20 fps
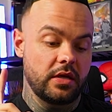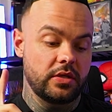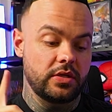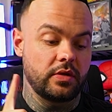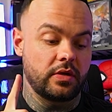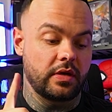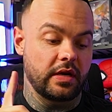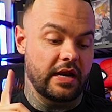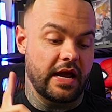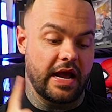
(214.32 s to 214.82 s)

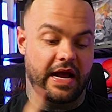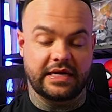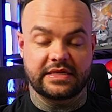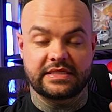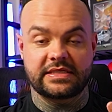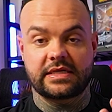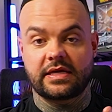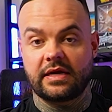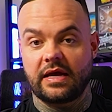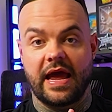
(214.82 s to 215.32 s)
You can
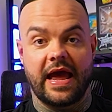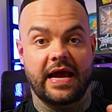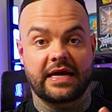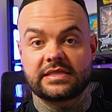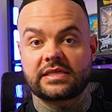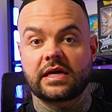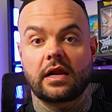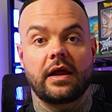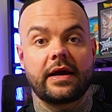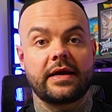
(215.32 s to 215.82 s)
ask
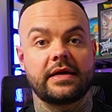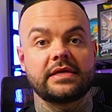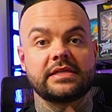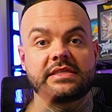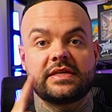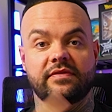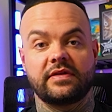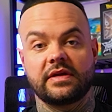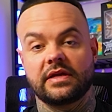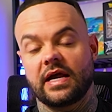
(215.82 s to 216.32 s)

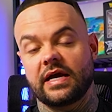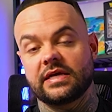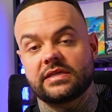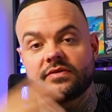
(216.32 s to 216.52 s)
ex-clients if they'd like